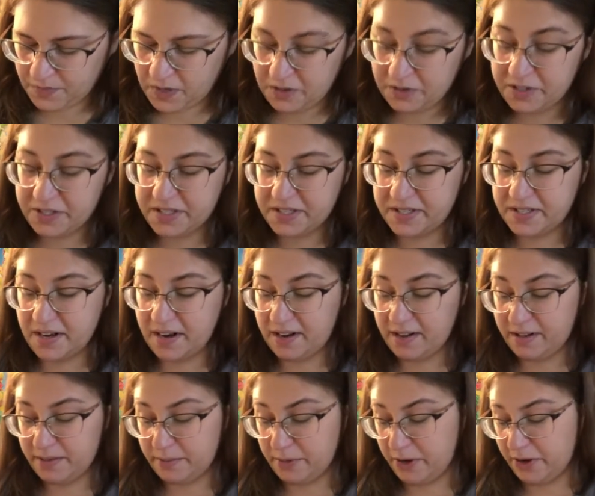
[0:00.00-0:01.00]
Oh, this is
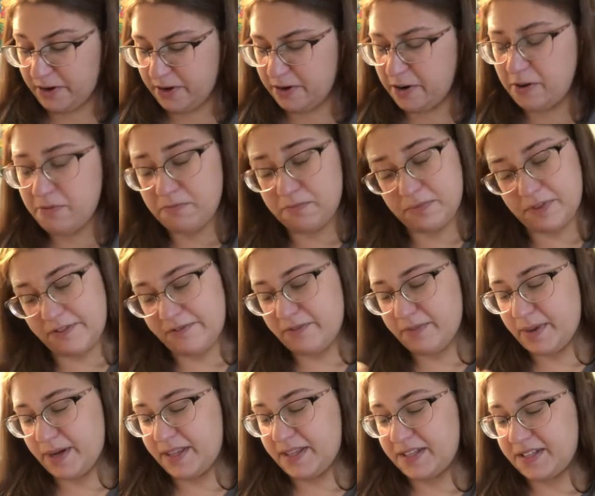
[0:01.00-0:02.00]
Olimar. No,
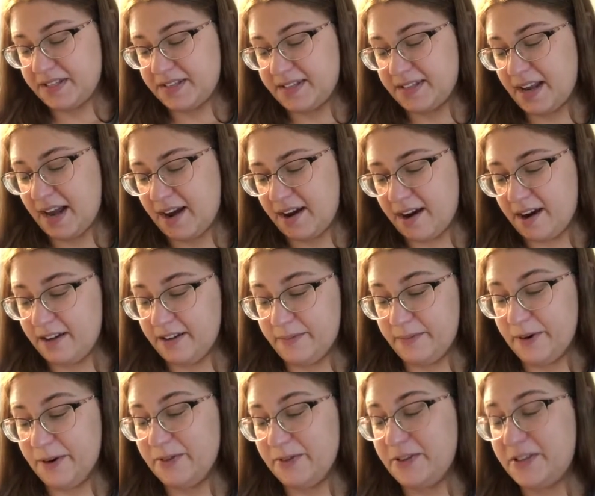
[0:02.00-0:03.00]
never mind. This is not
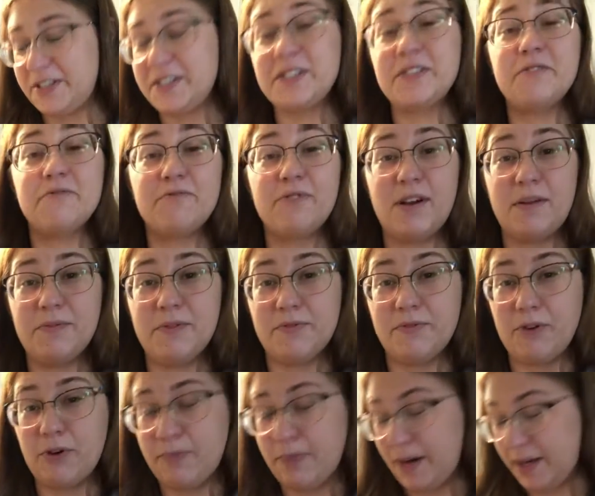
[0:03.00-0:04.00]
Olimar. This is the Rob the
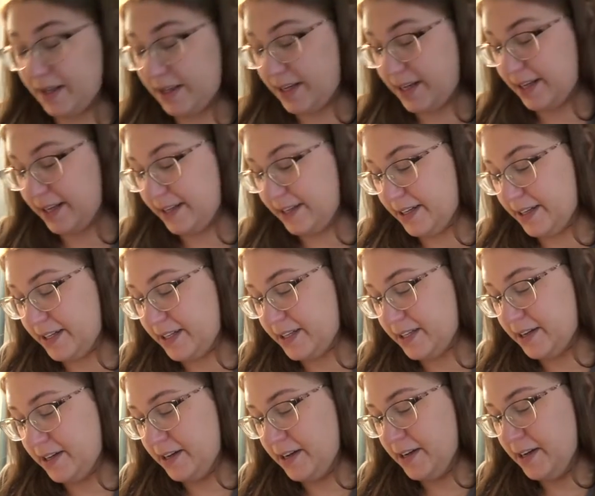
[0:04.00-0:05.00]
Robot that I liked.
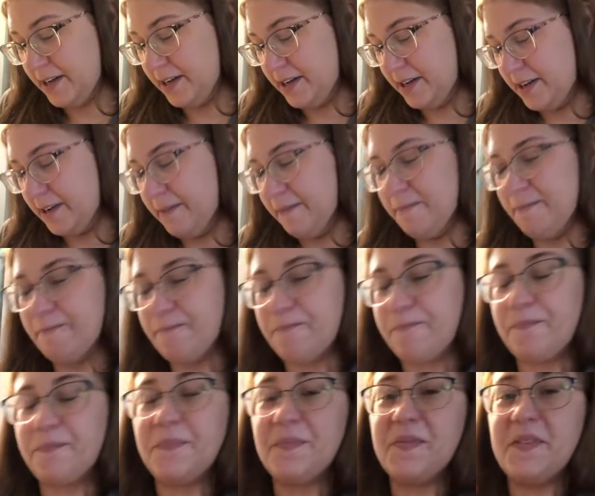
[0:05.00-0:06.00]

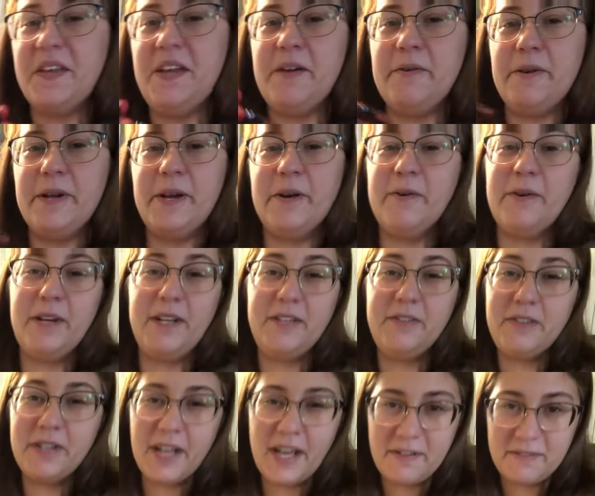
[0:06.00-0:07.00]
Here we go. And
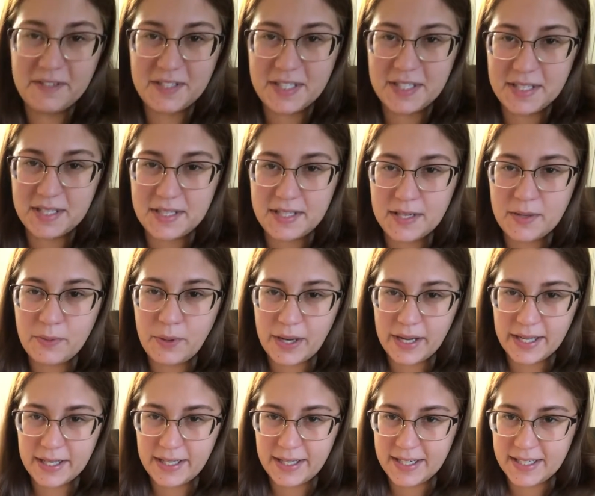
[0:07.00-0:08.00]
you can obviously see
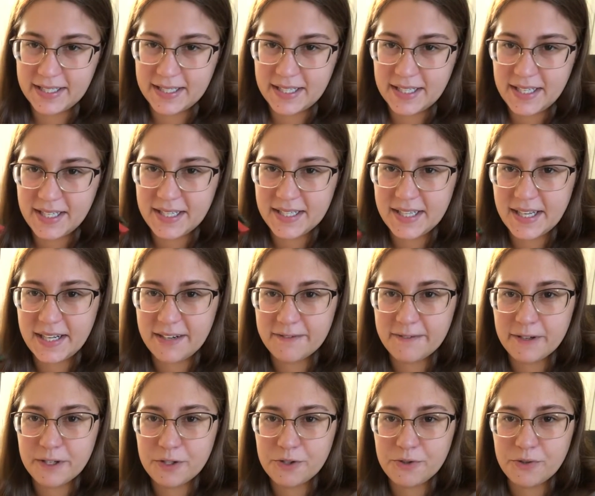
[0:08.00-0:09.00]
why I liked it. He's like a
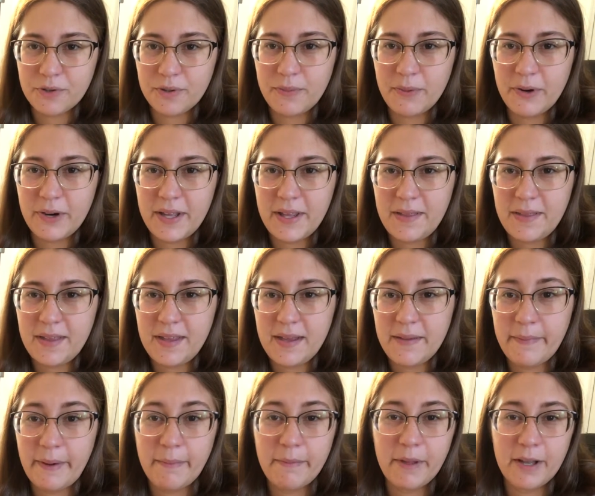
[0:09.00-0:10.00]
Virtual Boy
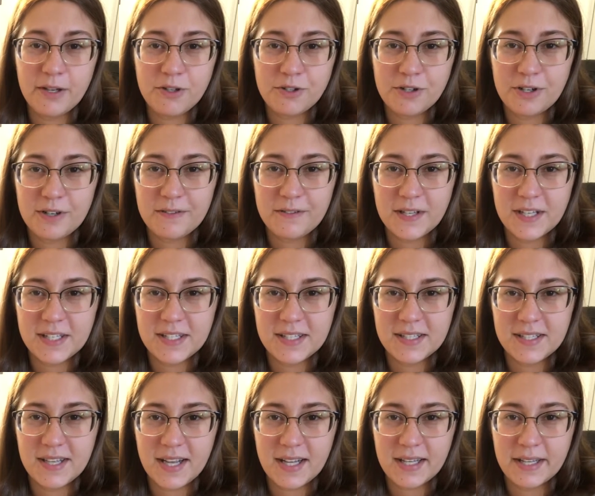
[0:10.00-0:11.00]
theme. I'm not sure if that's
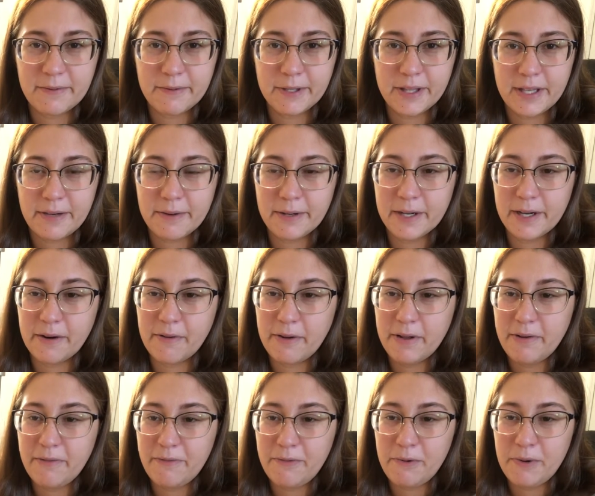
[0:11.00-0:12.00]
exactly what they were
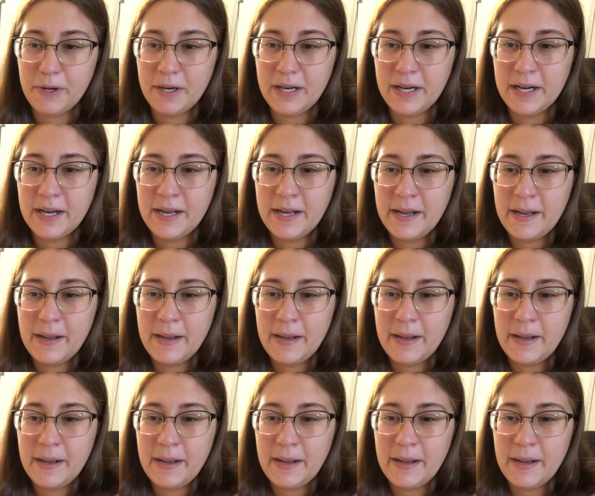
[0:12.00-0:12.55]
going for,